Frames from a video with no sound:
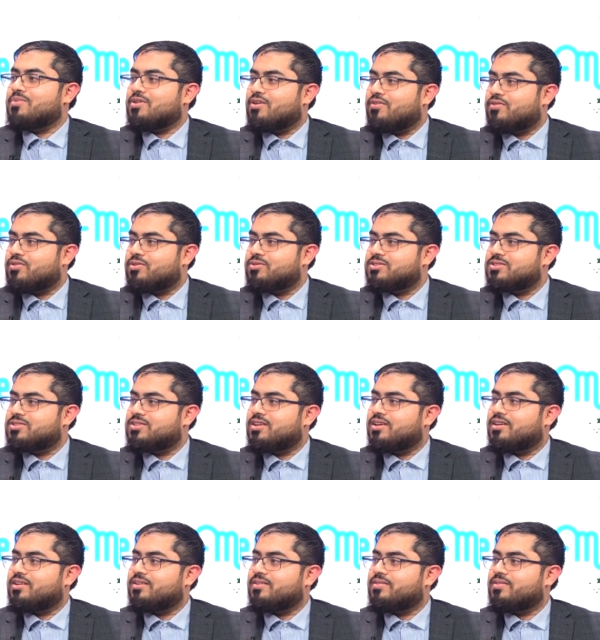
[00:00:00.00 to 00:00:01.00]
of
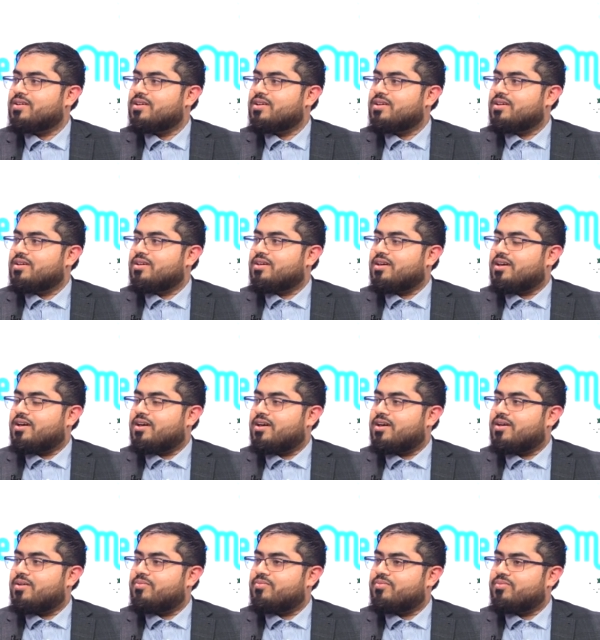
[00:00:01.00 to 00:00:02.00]
concern.
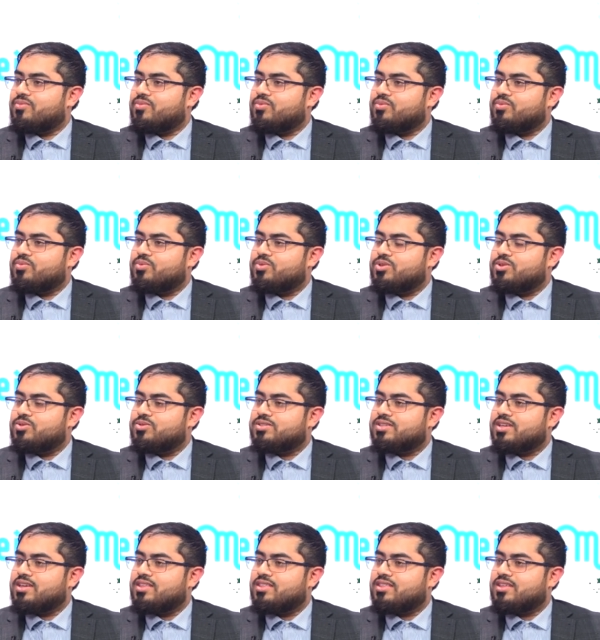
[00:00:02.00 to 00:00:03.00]
Would you
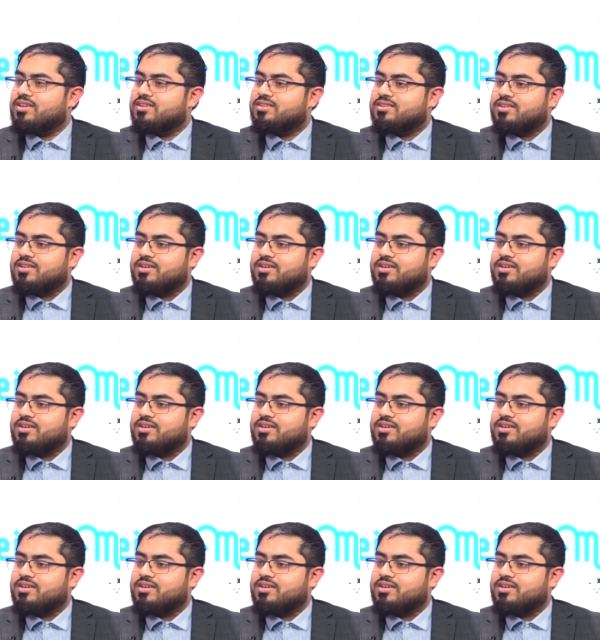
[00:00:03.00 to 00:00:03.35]
say that